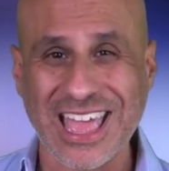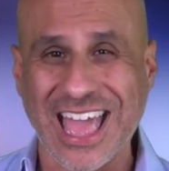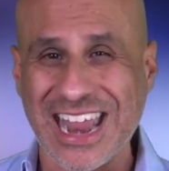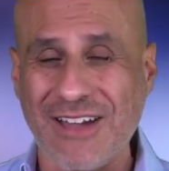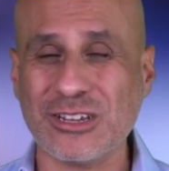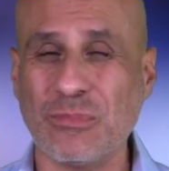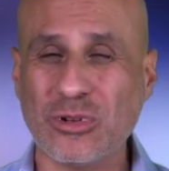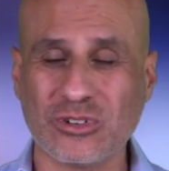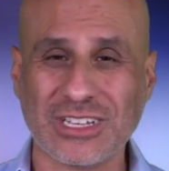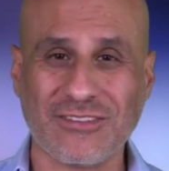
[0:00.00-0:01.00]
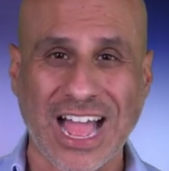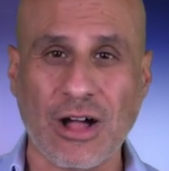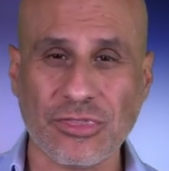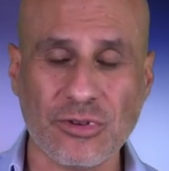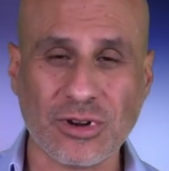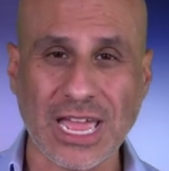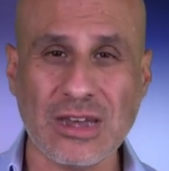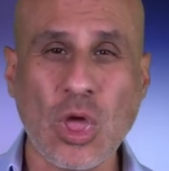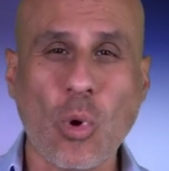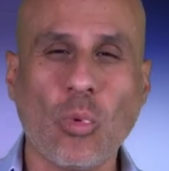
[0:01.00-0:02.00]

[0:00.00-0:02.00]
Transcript: and having to put yourself out there again